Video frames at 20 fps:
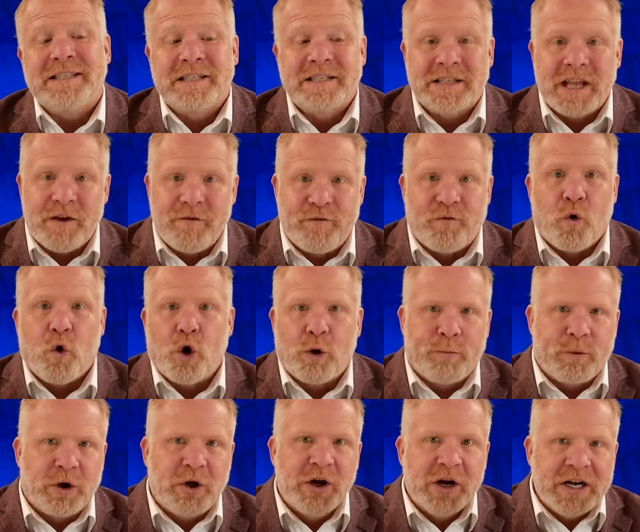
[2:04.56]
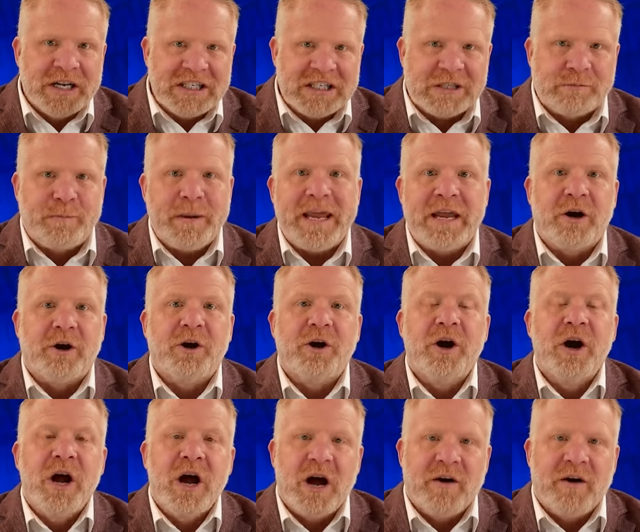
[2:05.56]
this is a former Speaker